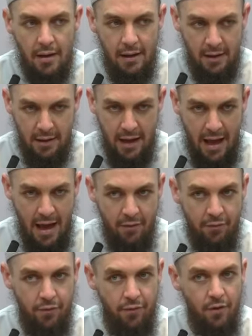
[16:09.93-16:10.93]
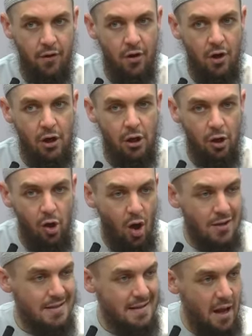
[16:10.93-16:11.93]
have
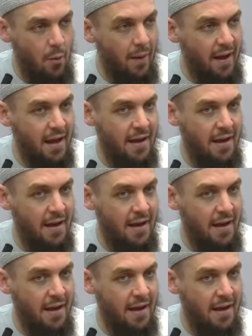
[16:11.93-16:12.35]
lost their way